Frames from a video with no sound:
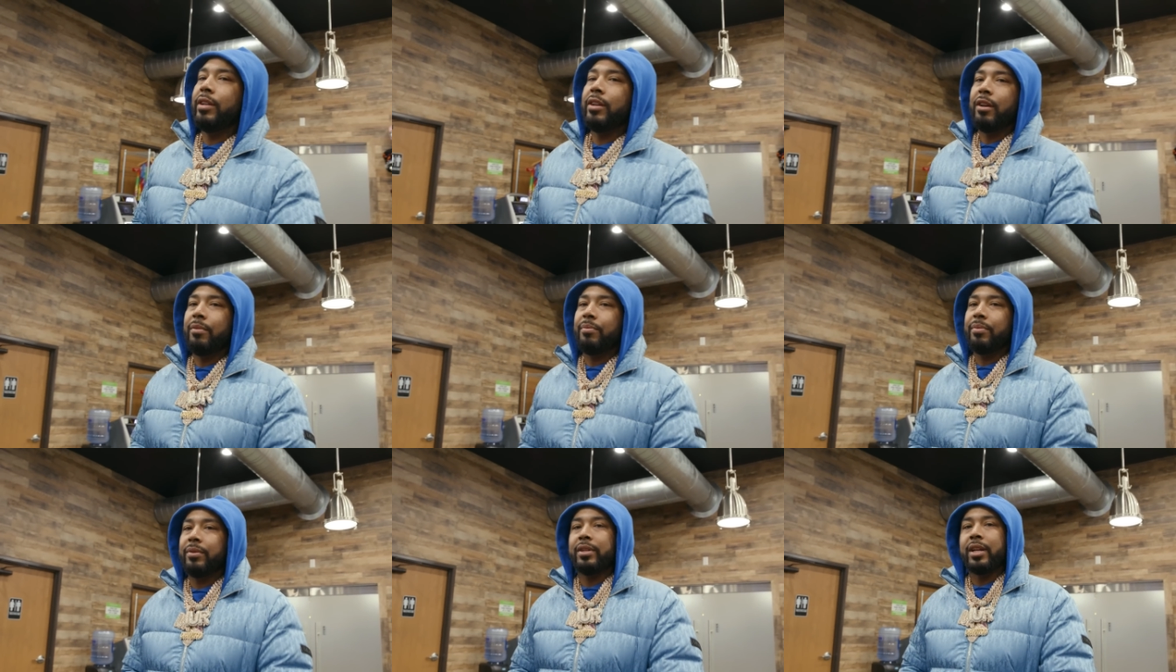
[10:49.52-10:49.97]
it
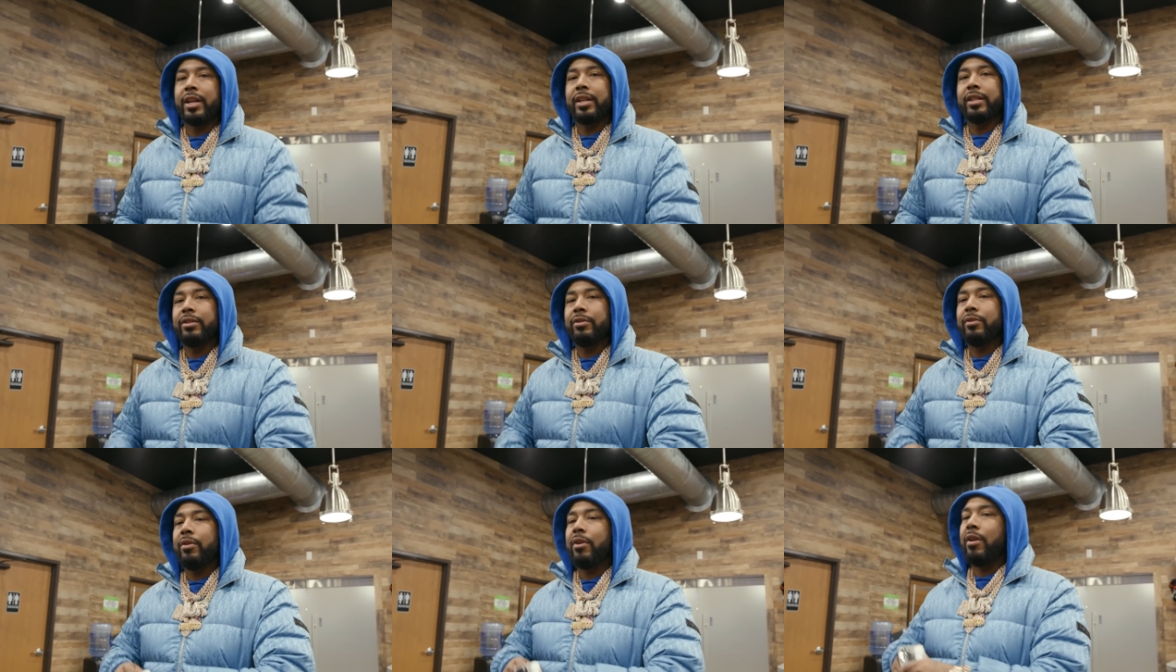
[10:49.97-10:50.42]
up and
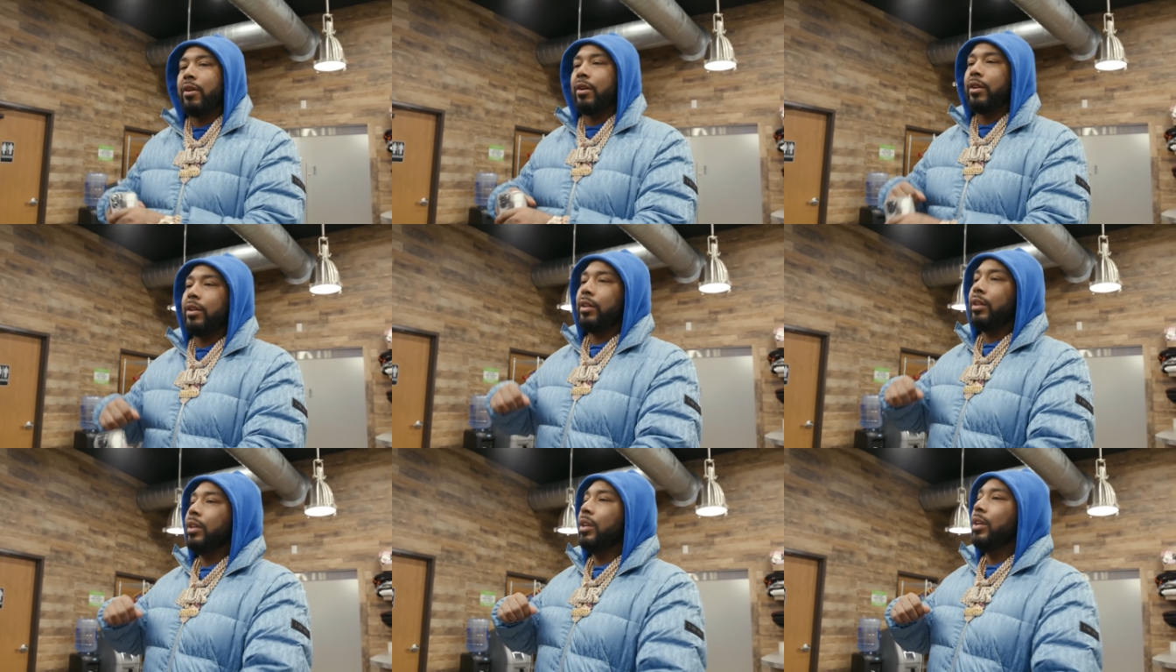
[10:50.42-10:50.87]
like do
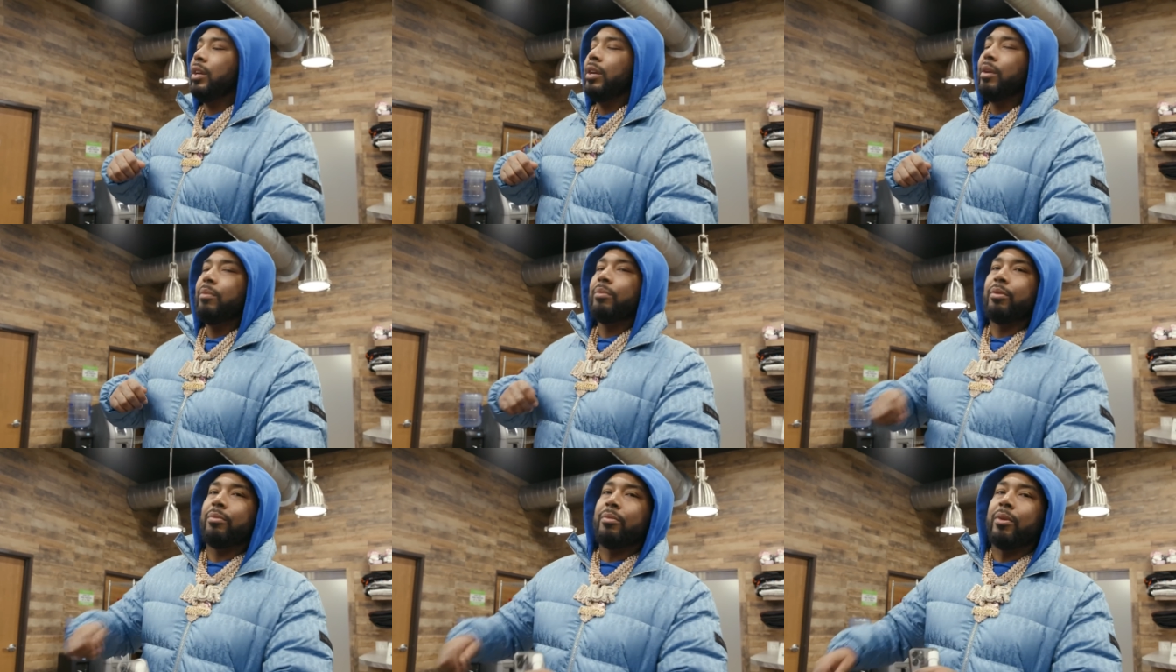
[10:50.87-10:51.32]
all the
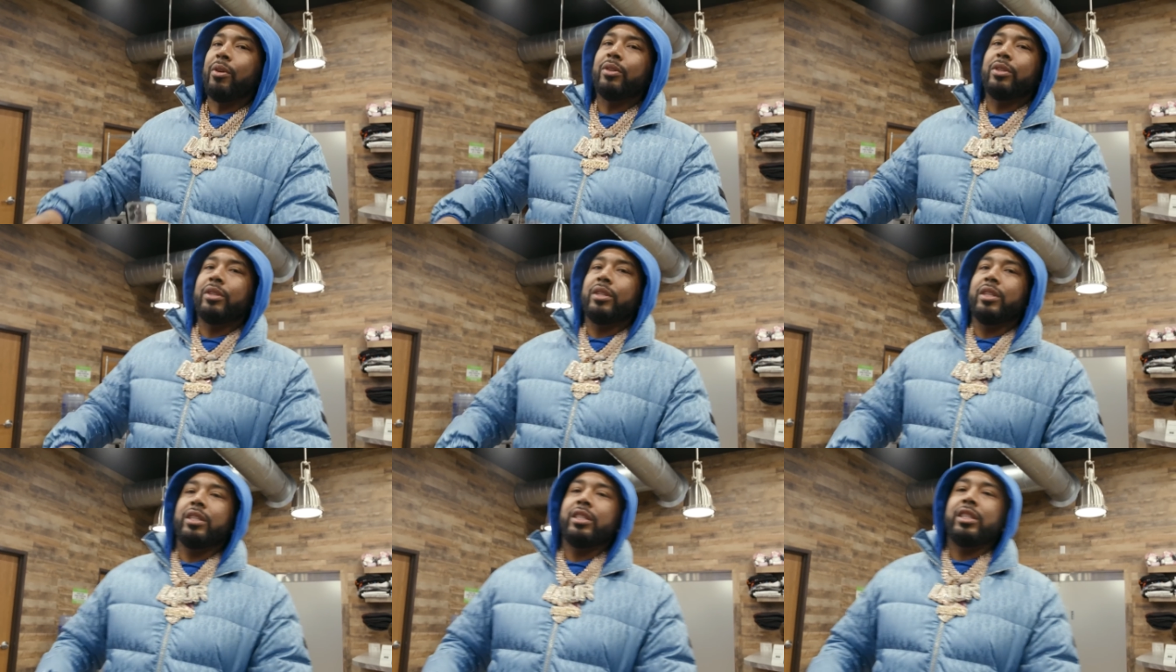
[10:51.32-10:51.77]

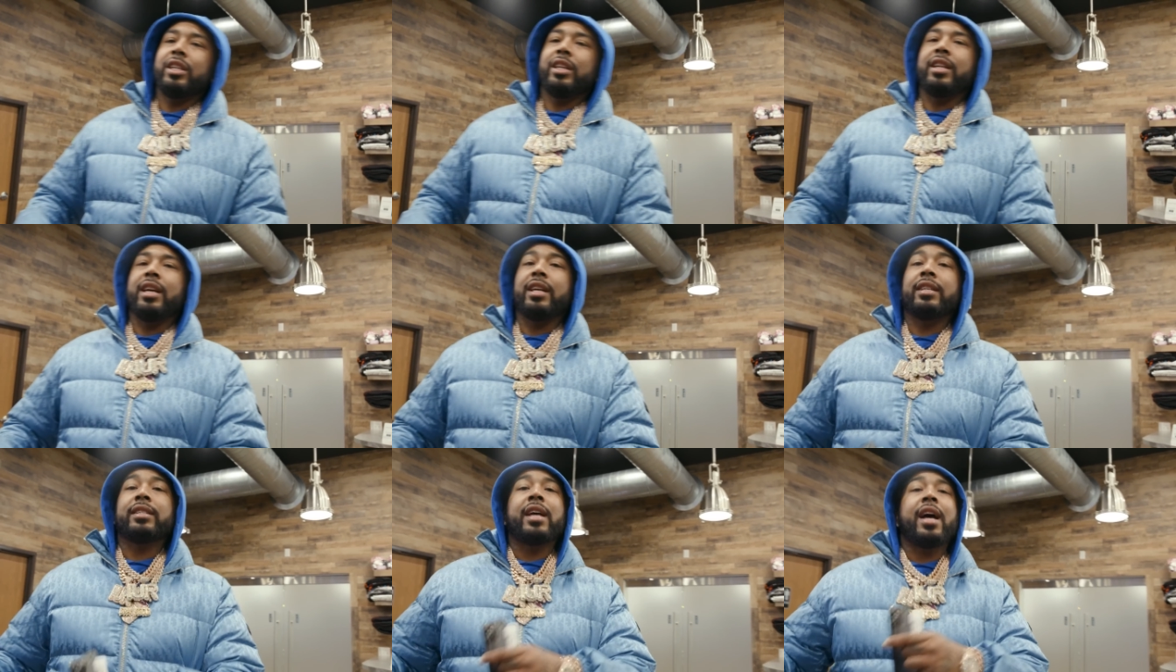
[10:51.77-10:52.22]
promotion and
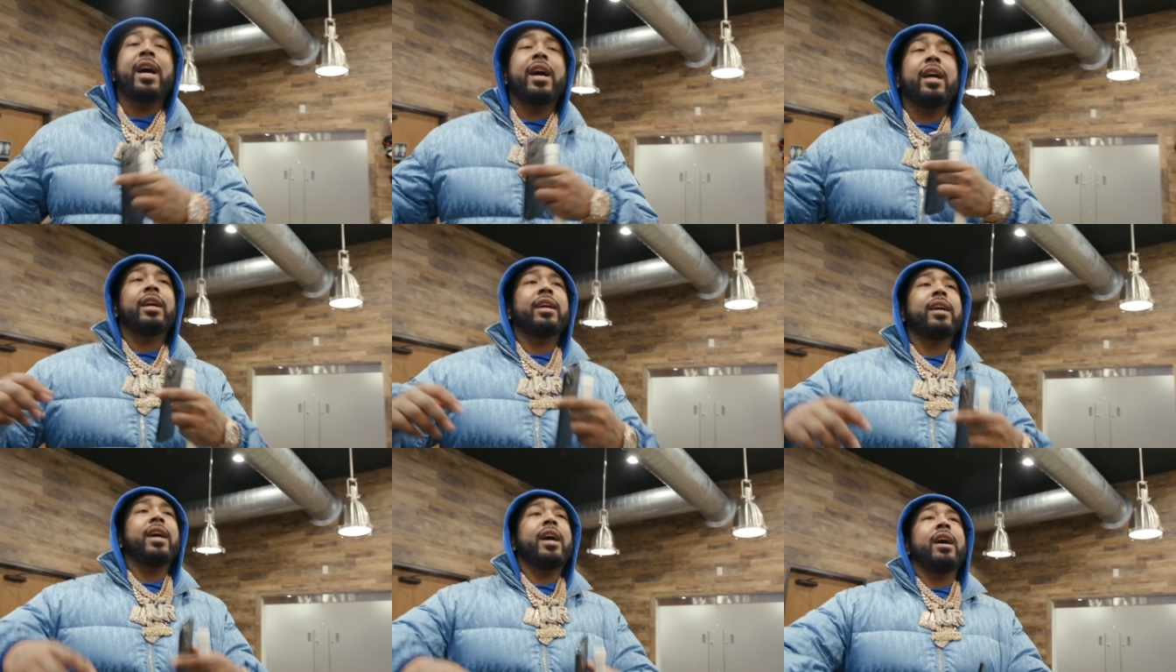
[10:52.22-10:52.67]
shit. That's how
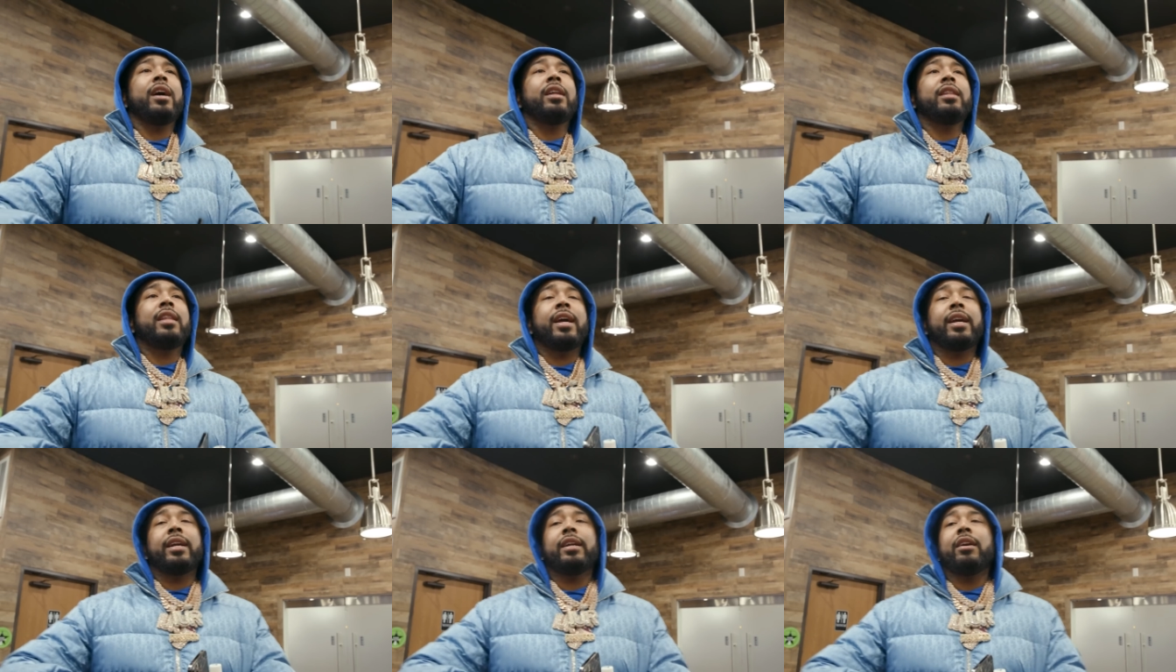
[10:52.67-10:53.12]
I
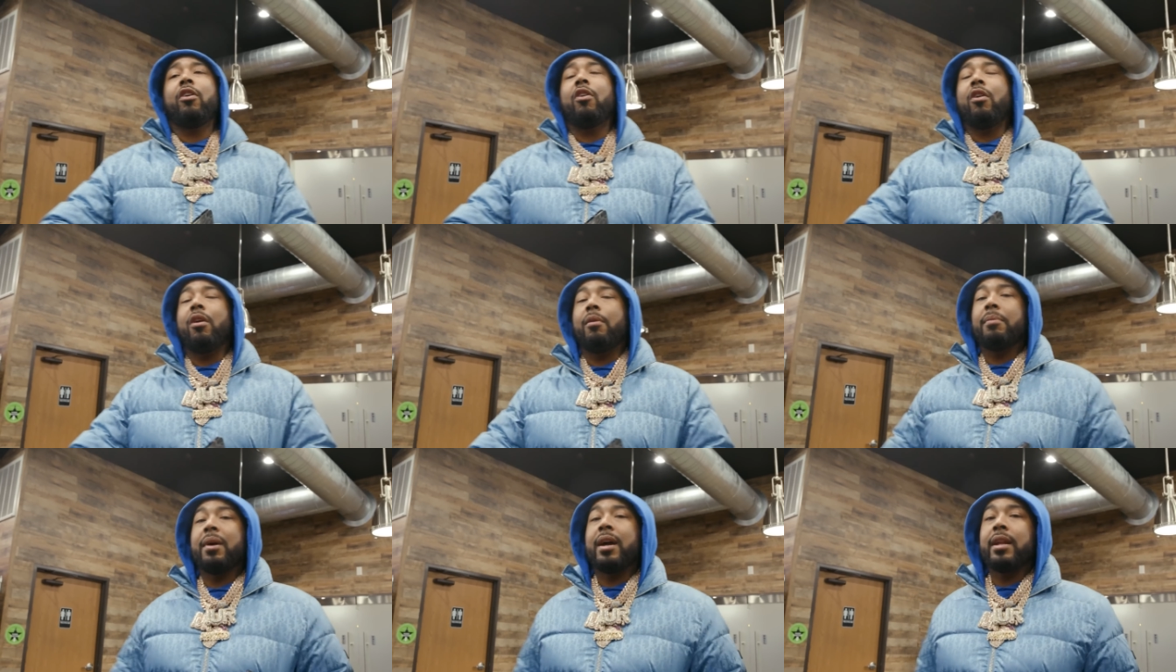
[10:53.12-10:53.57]
got like
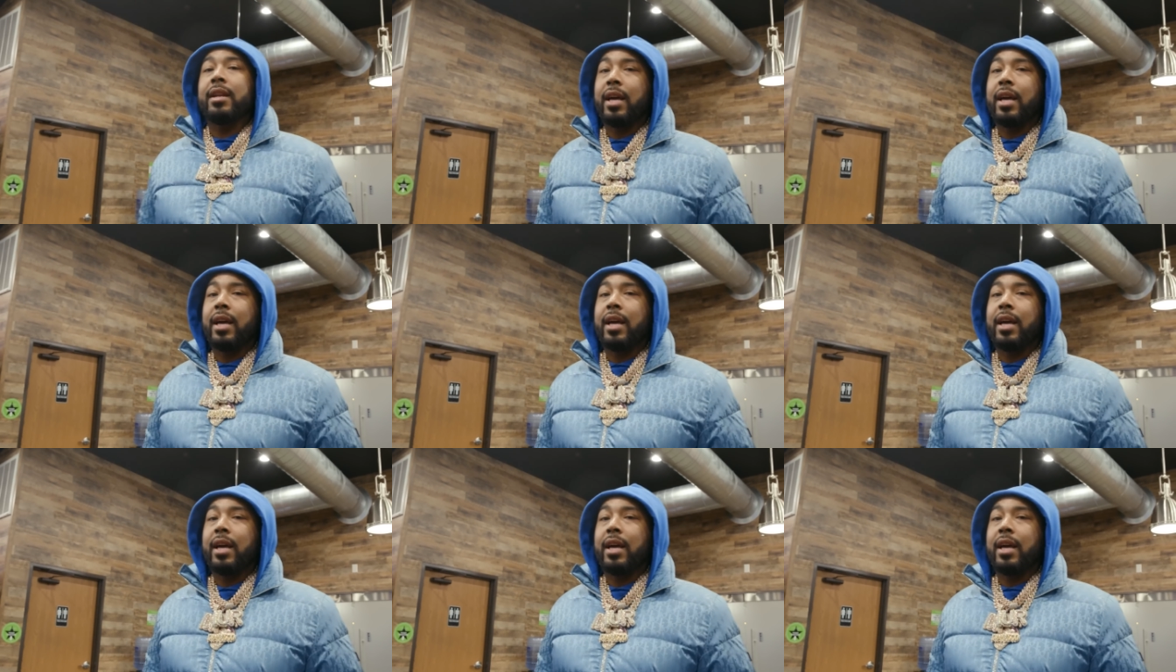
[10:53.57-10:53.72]
all my